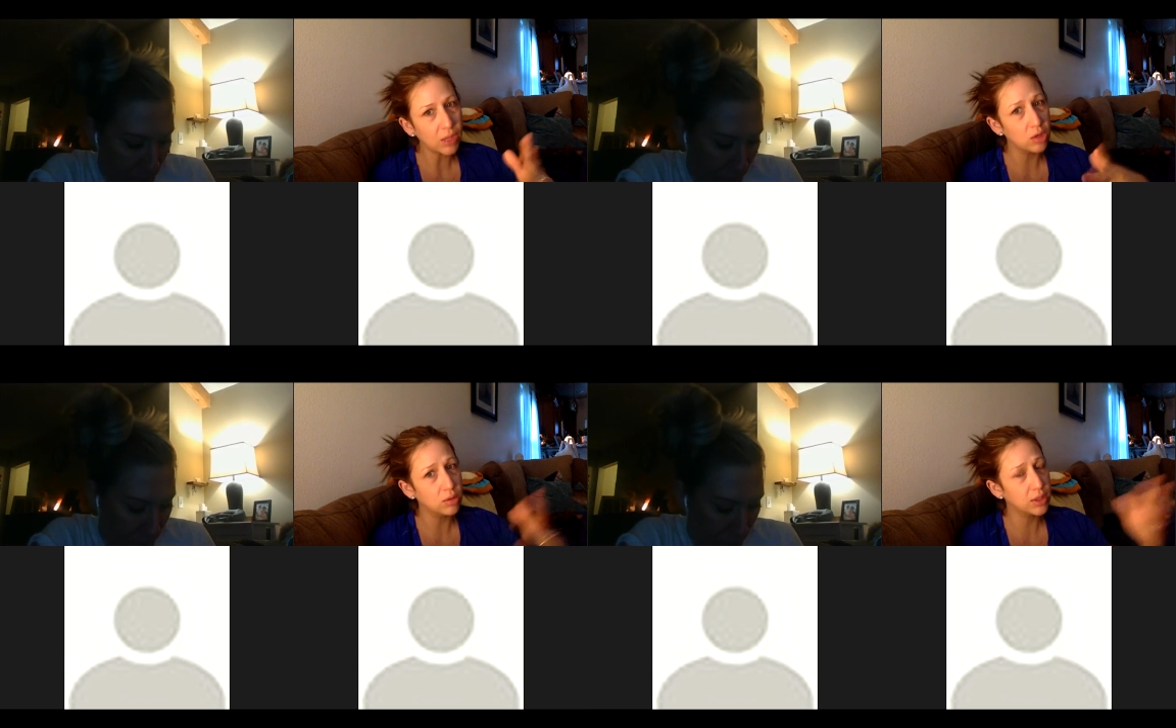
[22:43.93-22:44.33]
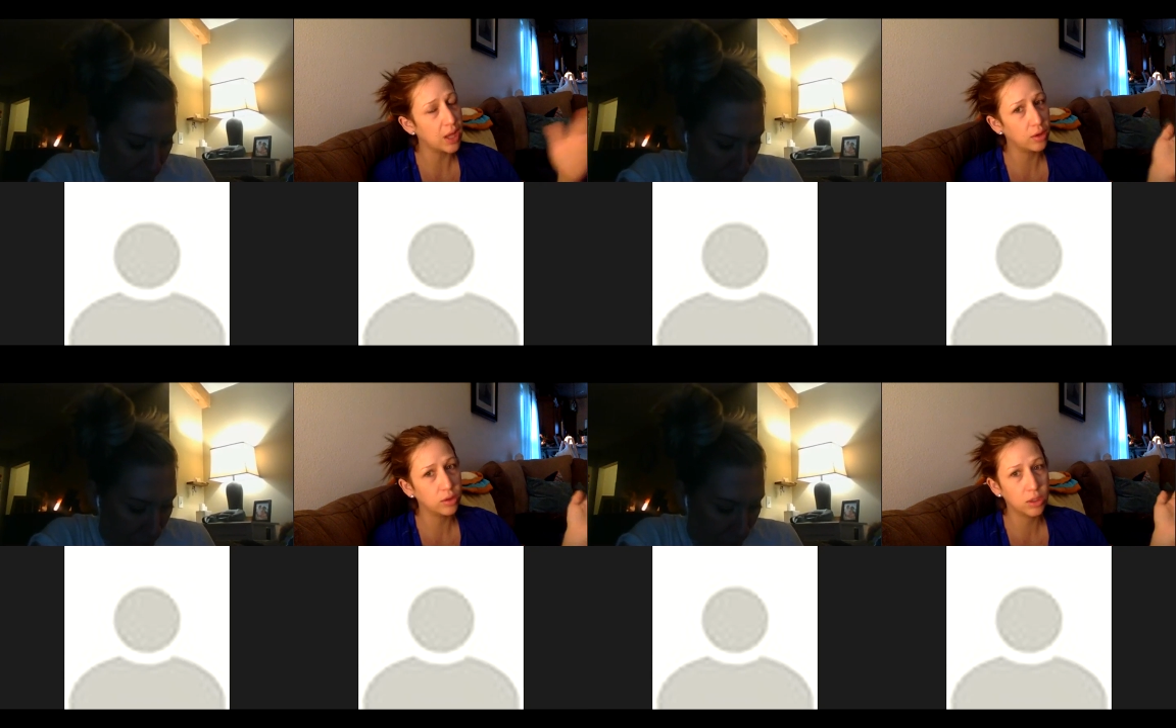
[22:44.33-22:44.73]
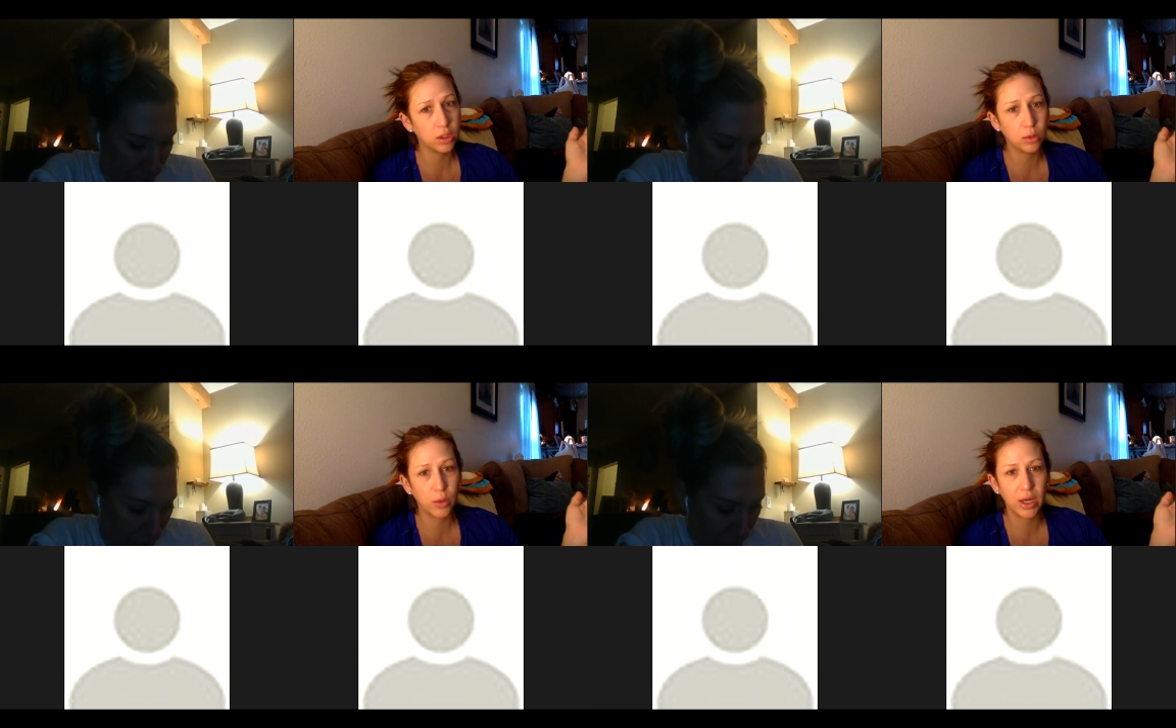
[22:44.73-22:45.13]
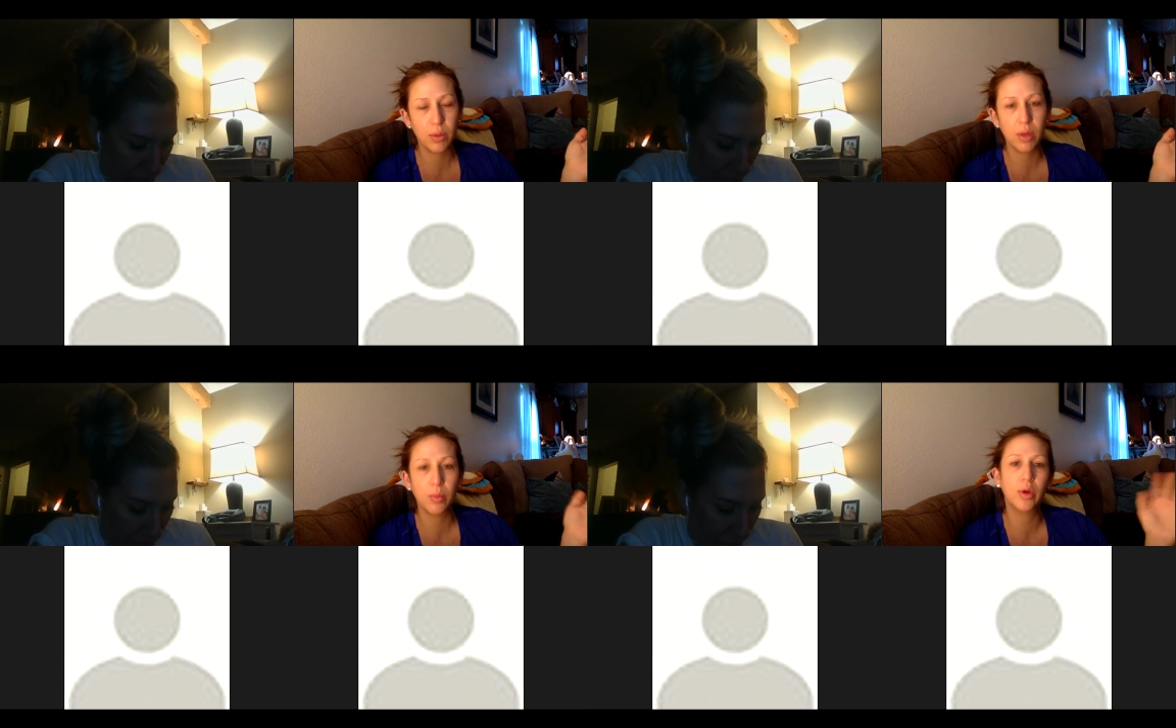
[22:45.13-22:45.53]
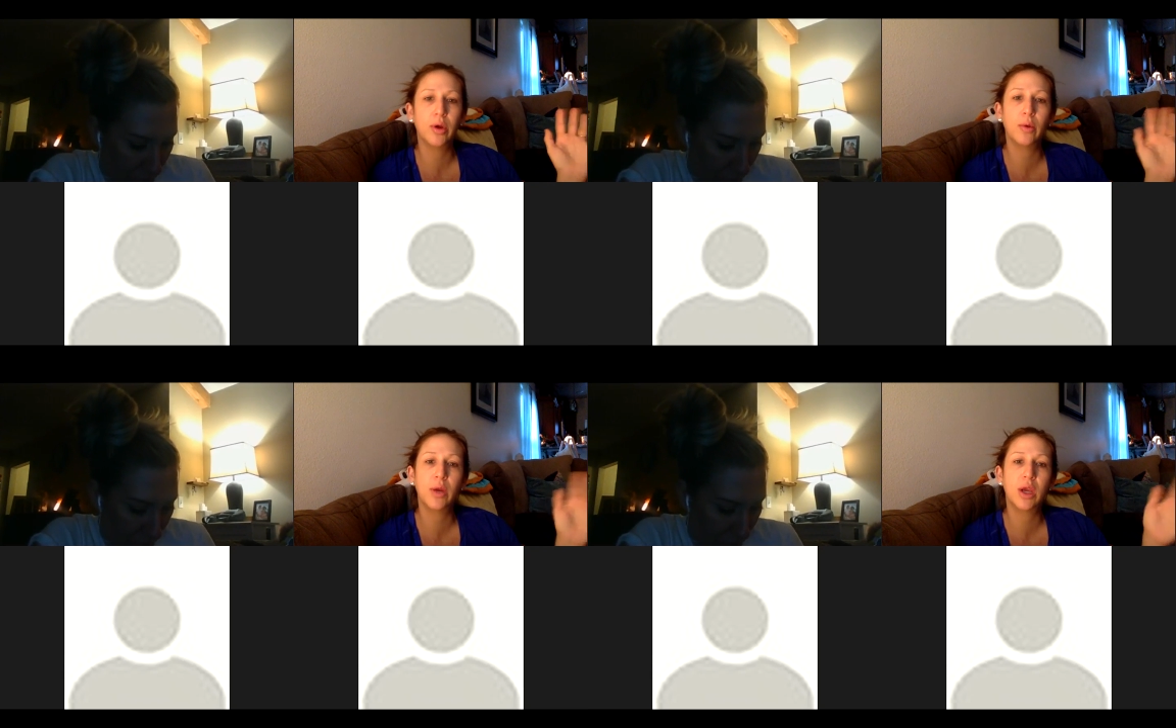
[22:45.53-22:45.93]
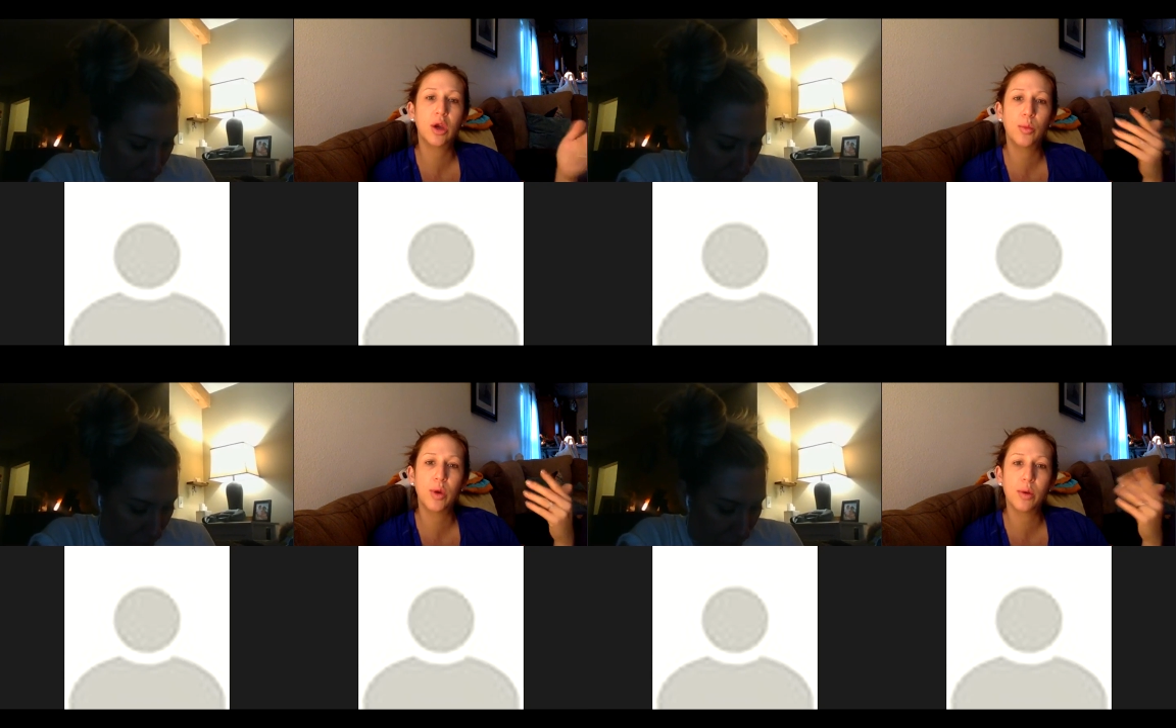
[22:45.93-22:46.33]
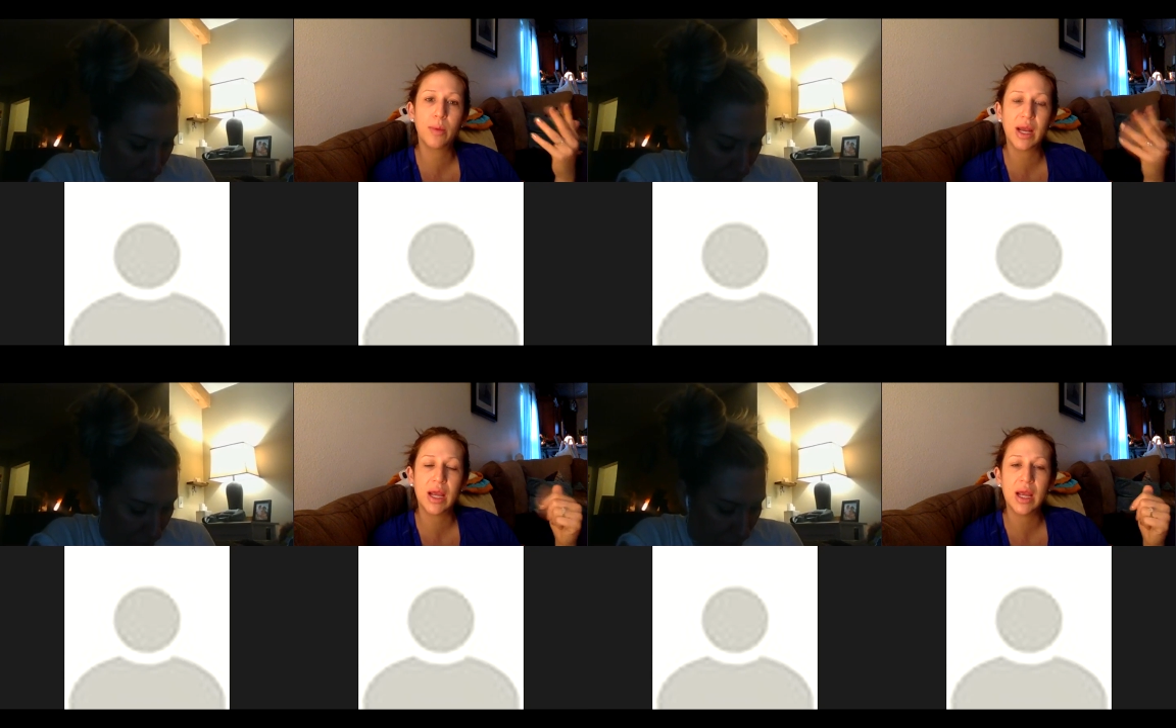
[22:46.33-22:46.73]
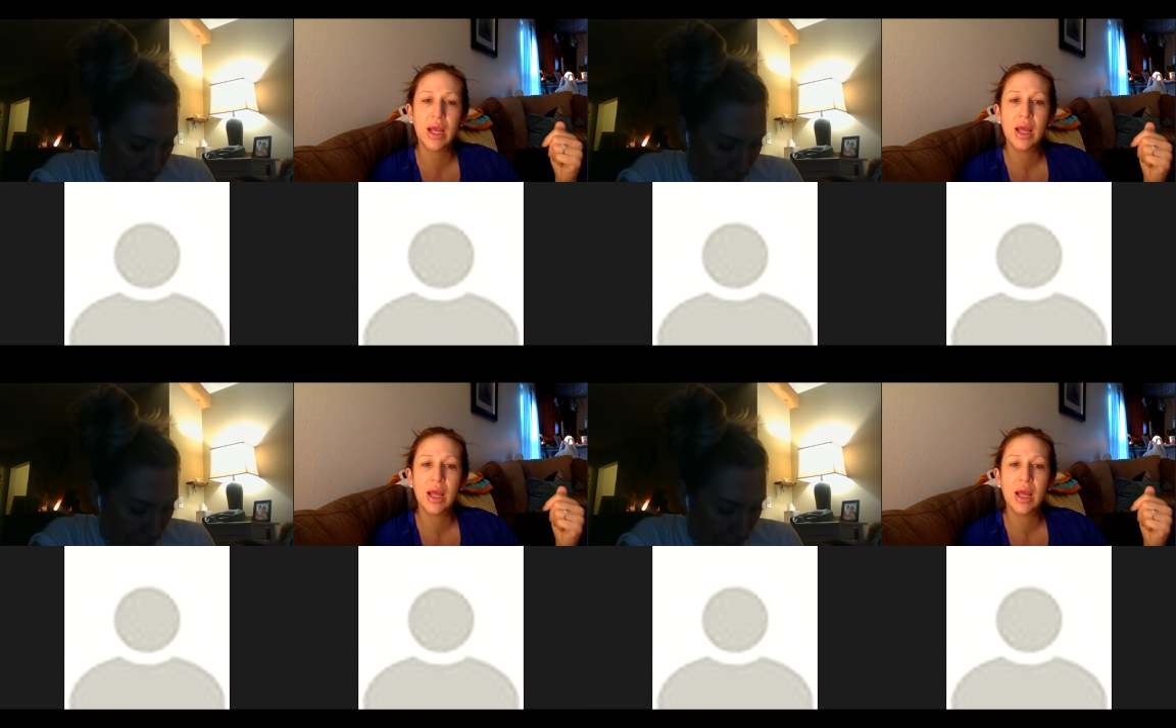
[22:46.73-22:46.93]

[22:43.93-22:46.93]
You sell those to 20 people, you recoup your money.